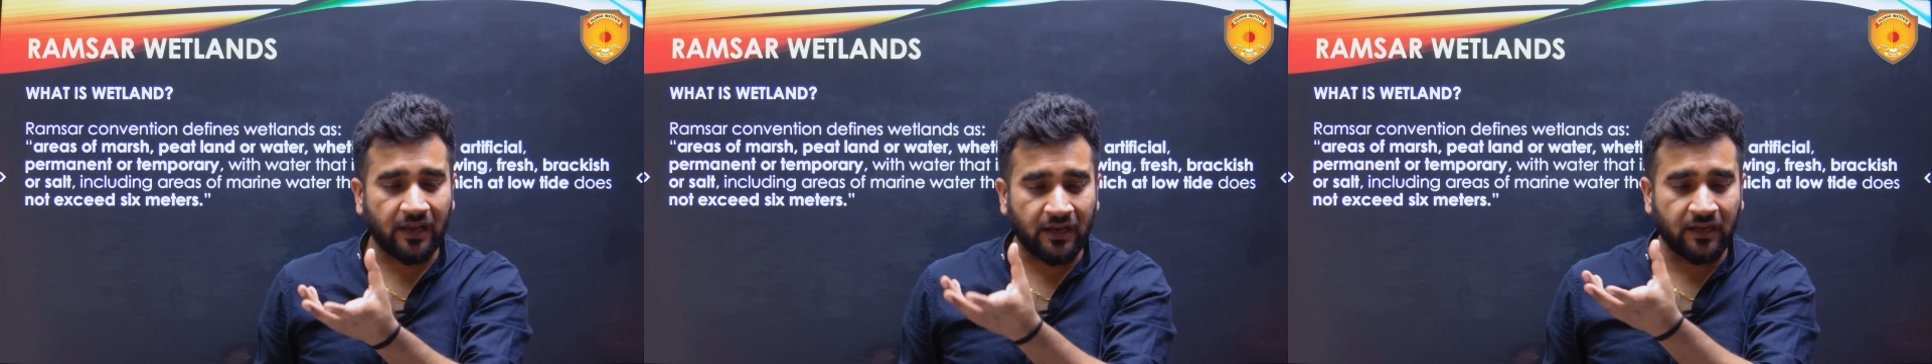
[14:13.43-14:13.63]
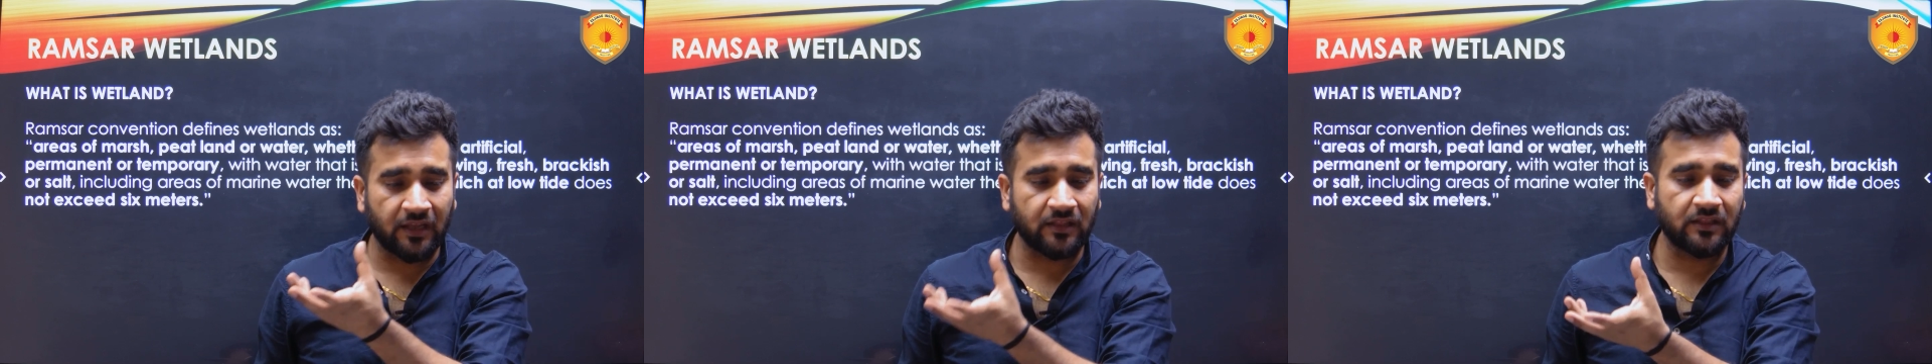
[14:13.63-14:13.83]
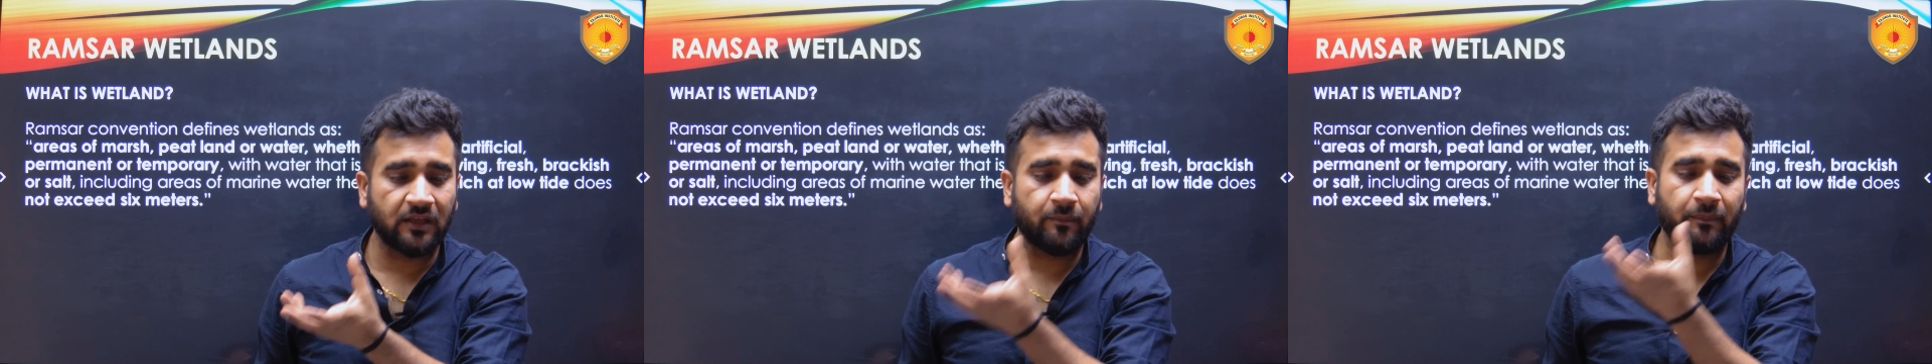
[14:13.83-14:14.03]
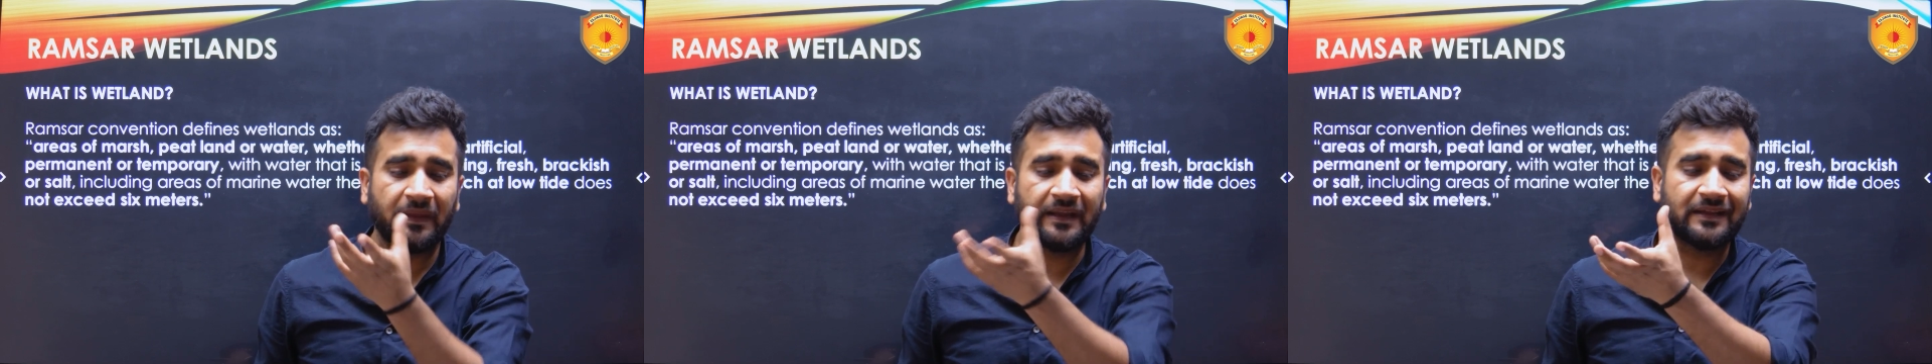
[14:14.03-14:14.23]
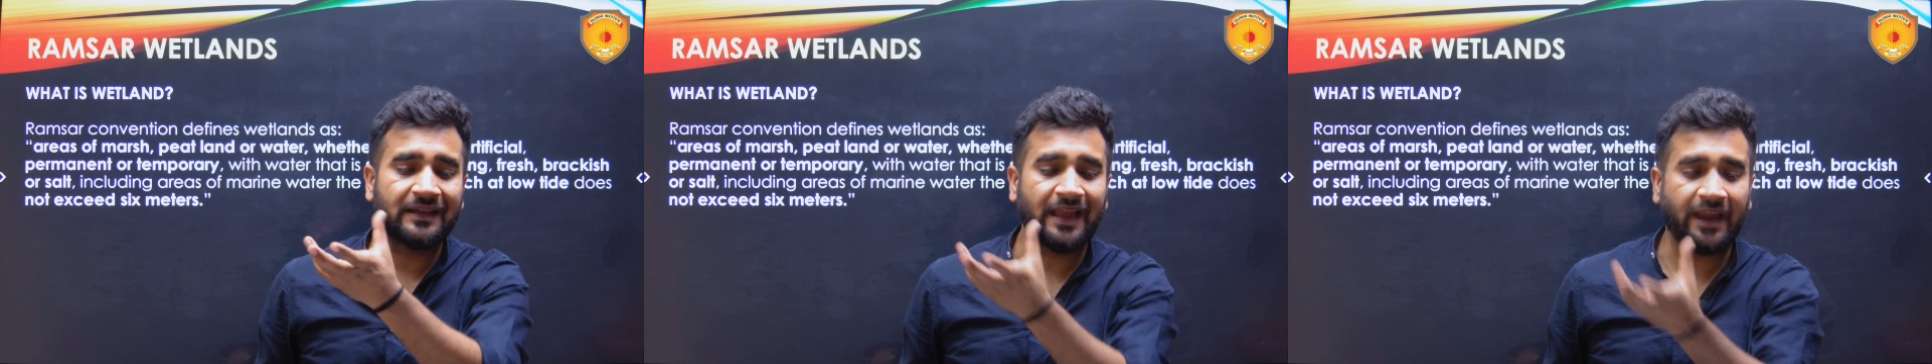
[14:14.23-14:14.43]
in Hindi,
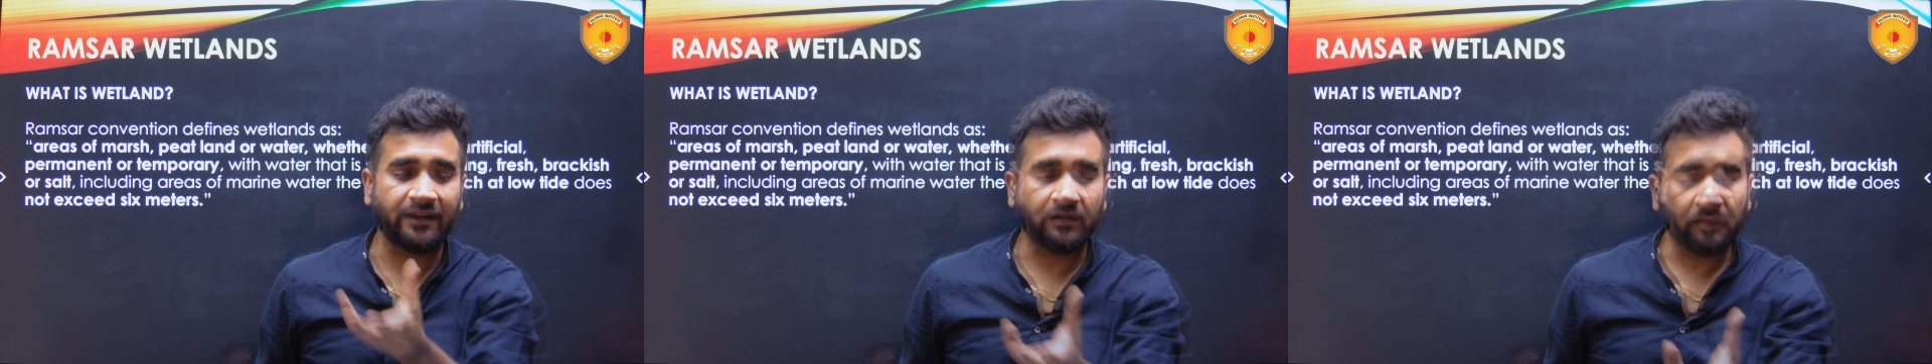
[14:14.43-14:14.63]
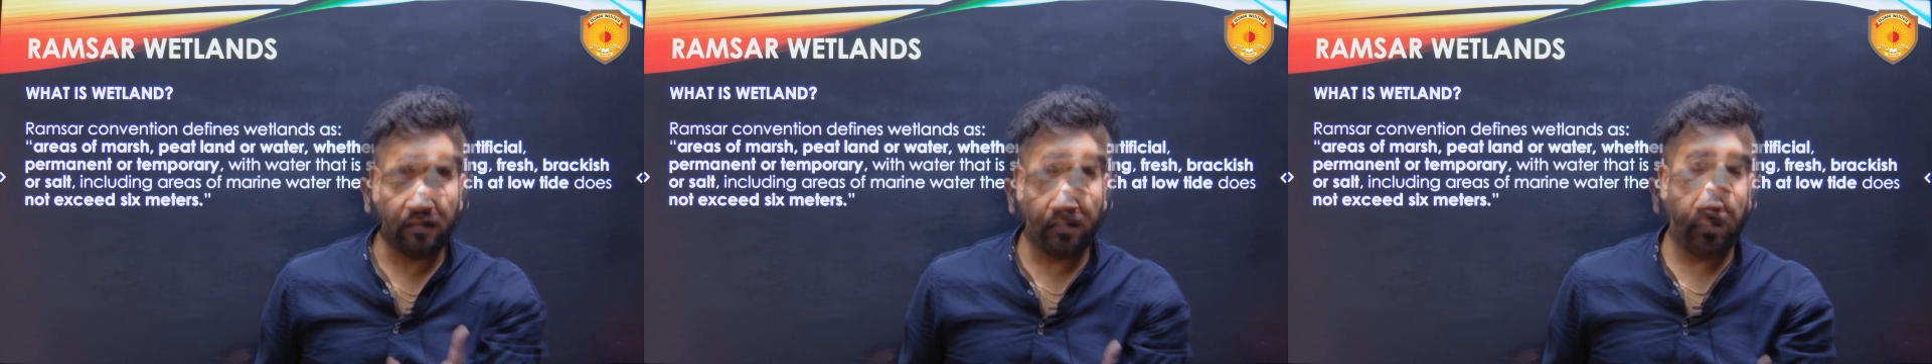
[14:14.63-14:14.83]
peatland.